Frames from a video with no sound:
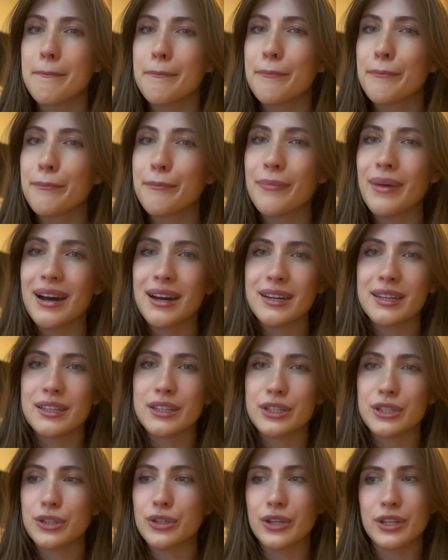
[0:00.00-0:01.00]
my
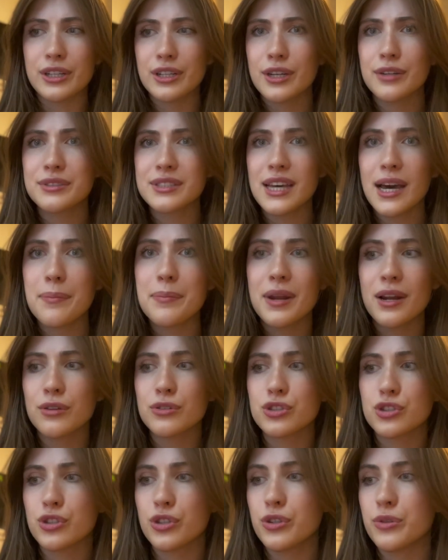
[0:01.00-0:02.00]
Good Notes app, and I'll
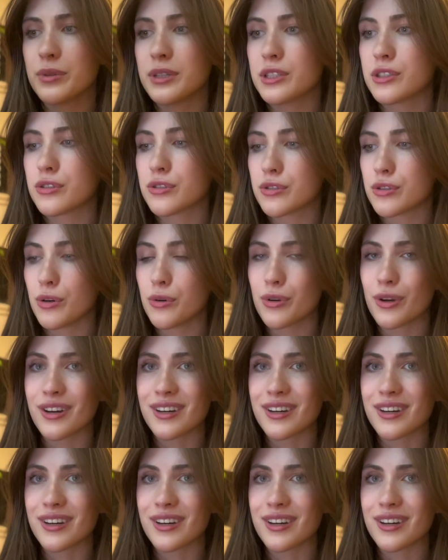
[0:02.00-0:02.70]
show you. It's so good.